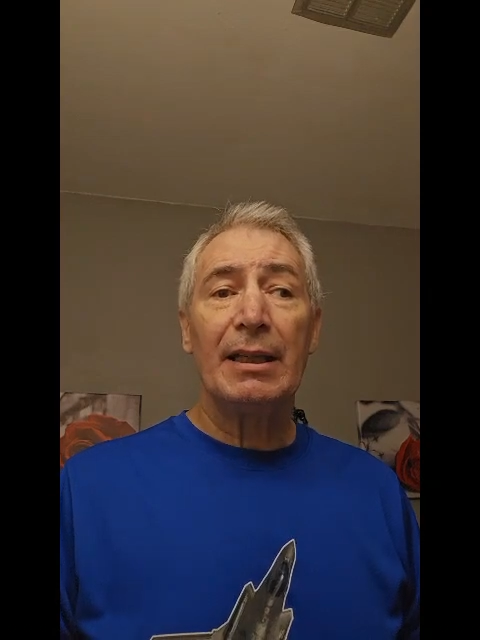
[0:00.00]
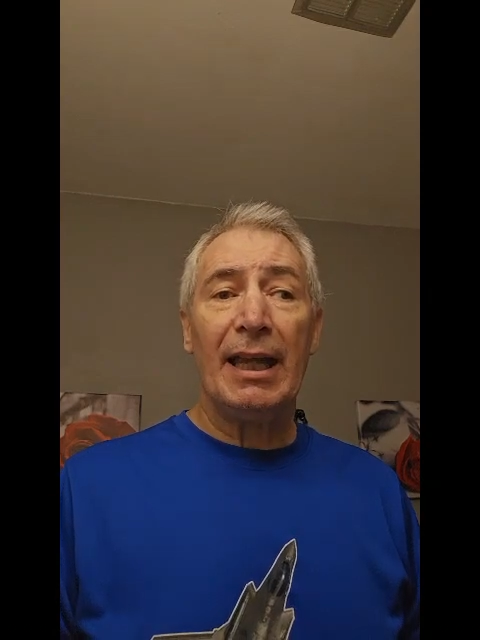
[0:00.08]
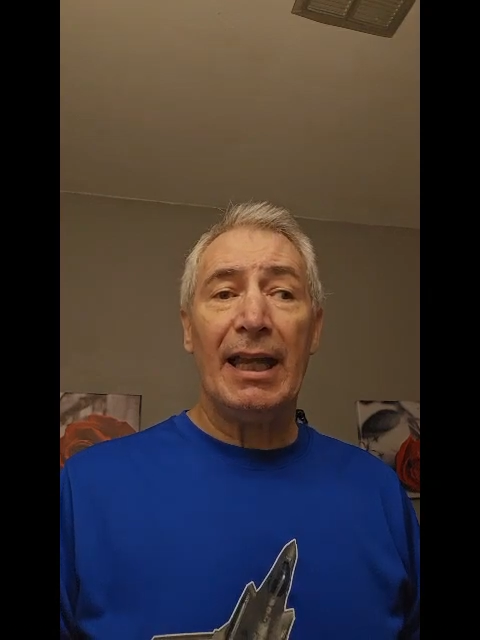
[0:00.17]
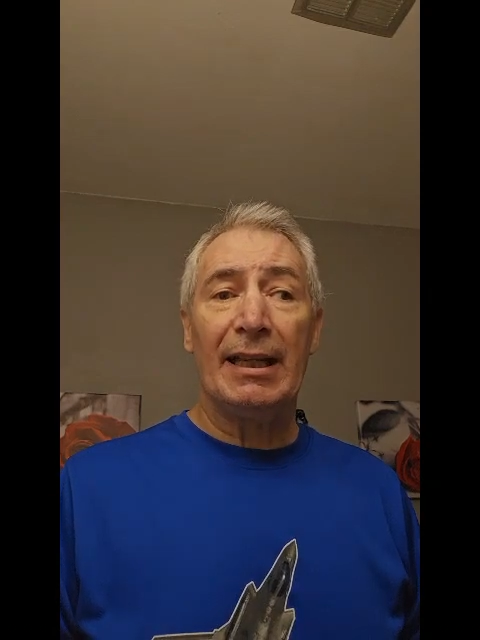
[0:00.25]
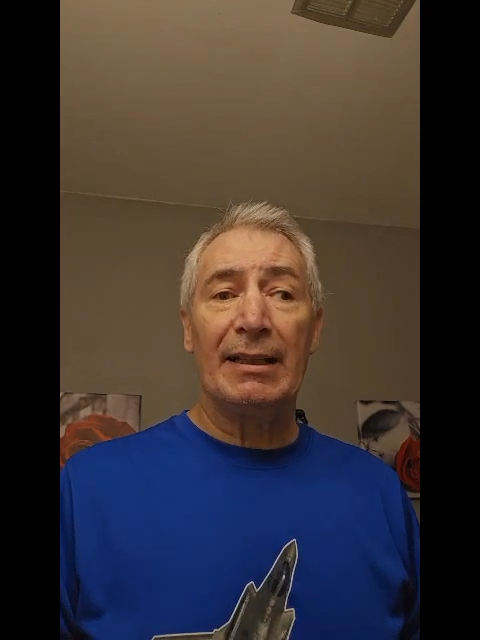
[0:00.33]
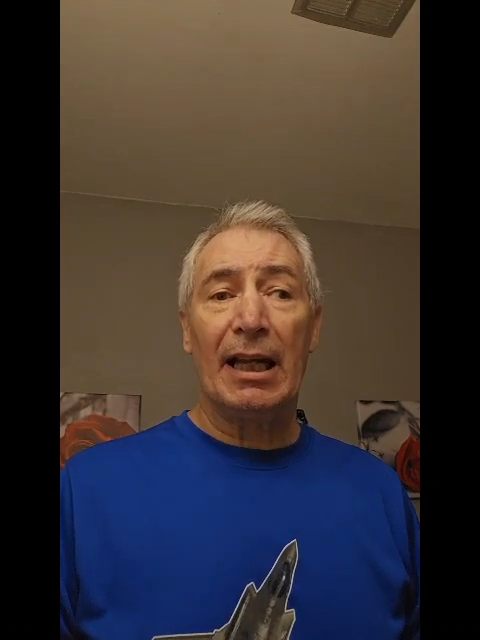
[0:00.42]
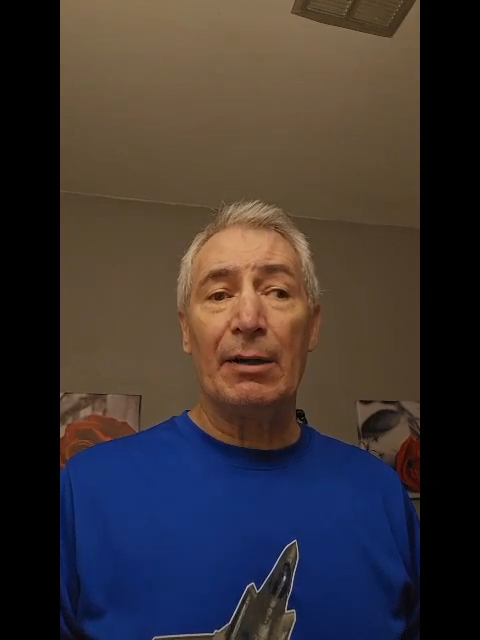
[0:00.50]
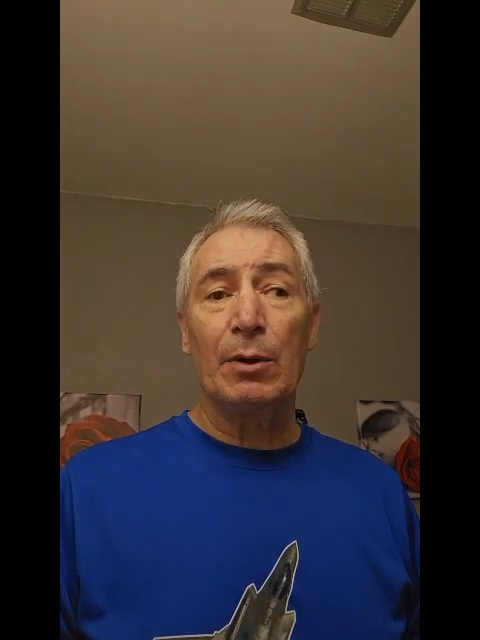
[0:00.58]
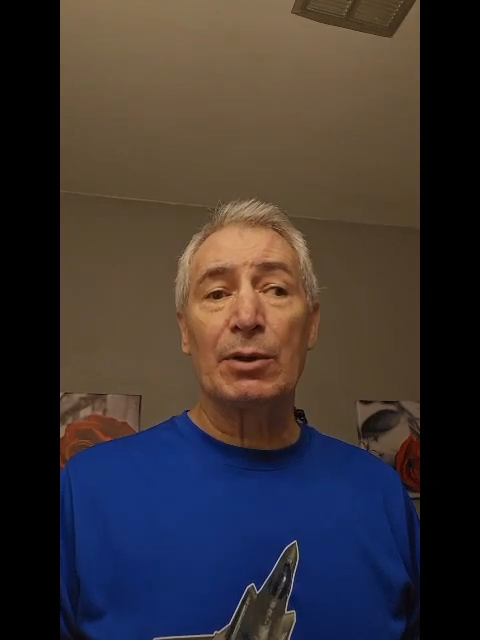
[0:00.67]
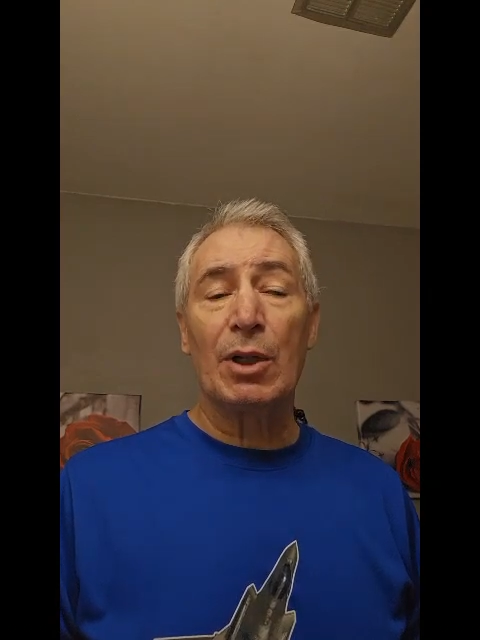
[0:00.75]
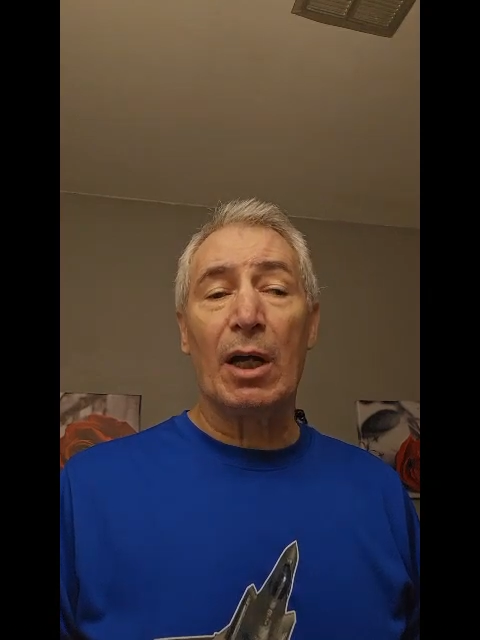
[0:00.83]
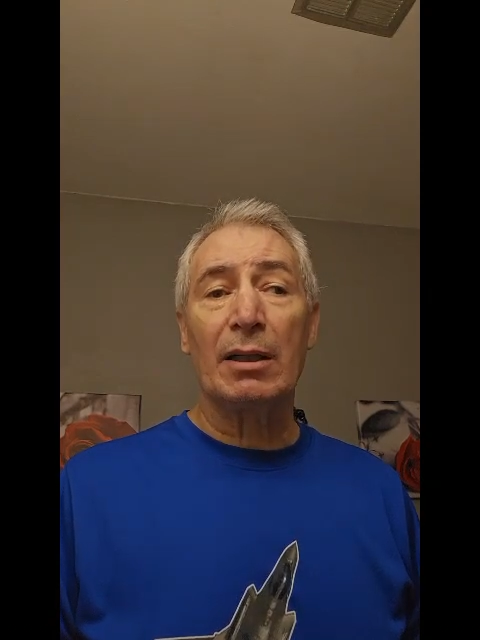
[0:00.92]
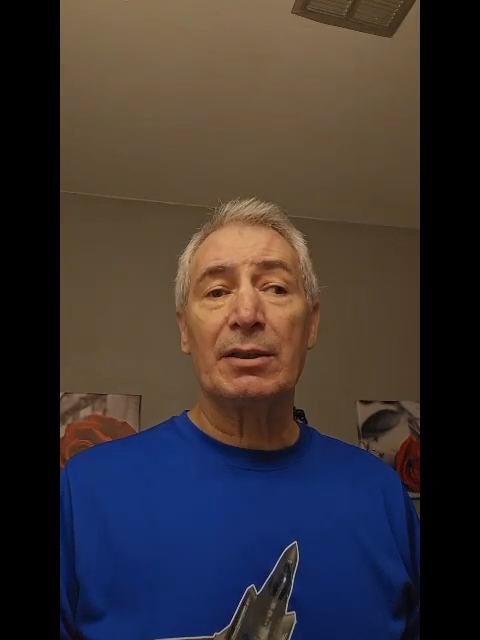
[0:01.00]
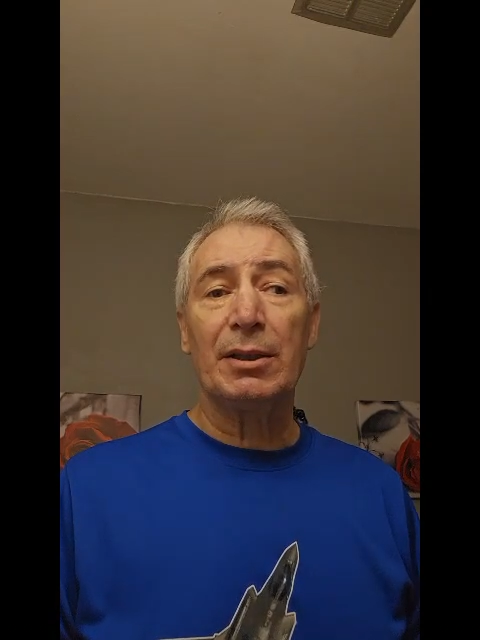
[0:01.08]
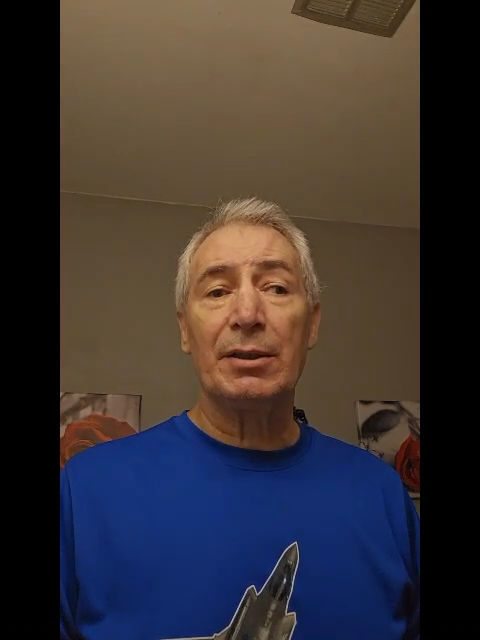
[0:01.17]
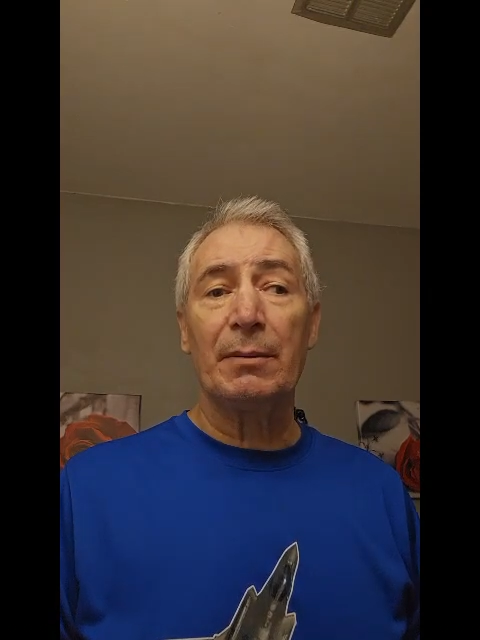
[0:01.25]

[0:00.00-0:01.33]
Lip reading: and I will talk to you